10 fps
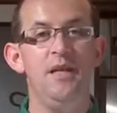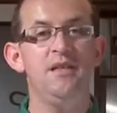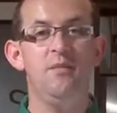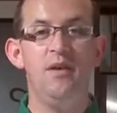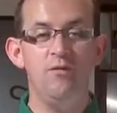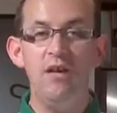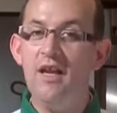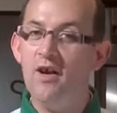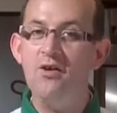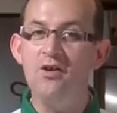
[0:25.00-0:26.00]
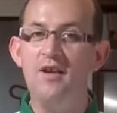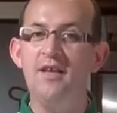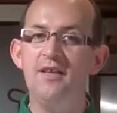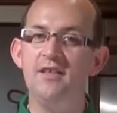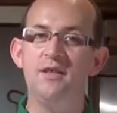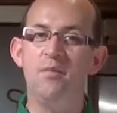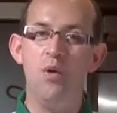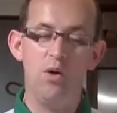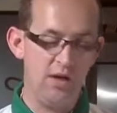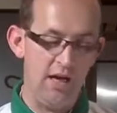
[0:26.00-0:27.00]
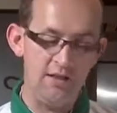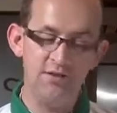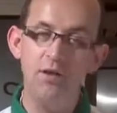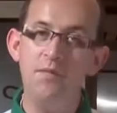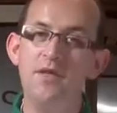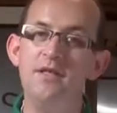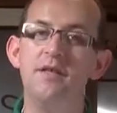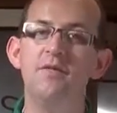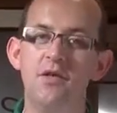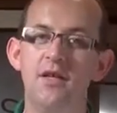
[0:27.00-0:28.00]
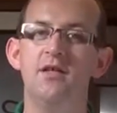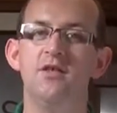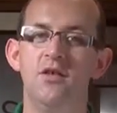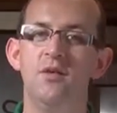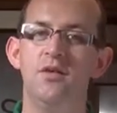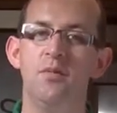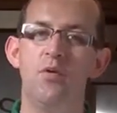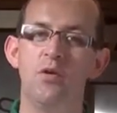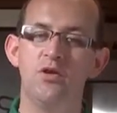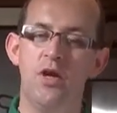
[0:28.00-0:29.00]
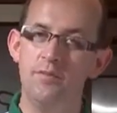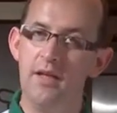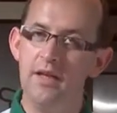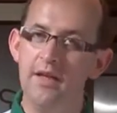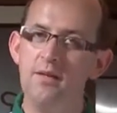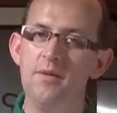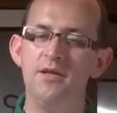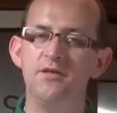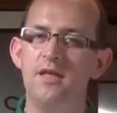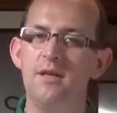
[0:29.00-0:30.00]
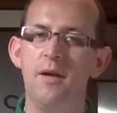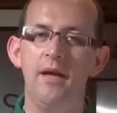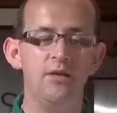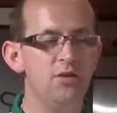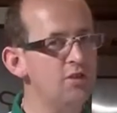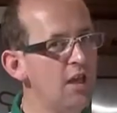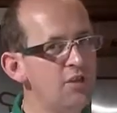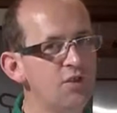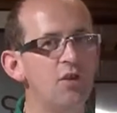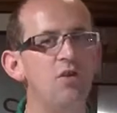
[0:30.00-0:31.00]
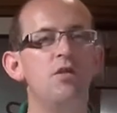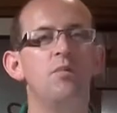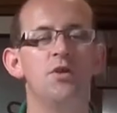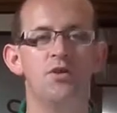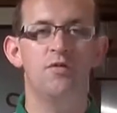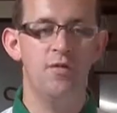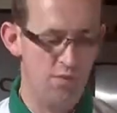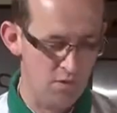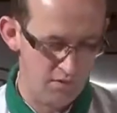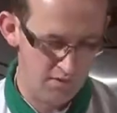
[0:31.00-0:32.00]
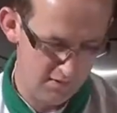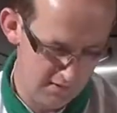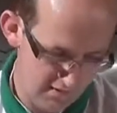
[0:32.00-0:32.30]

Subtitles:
piece of meat, really underrated is the pork, and something different here to do with your pork chop and a little bit of streaky bacon. Just ask your local butcher for both.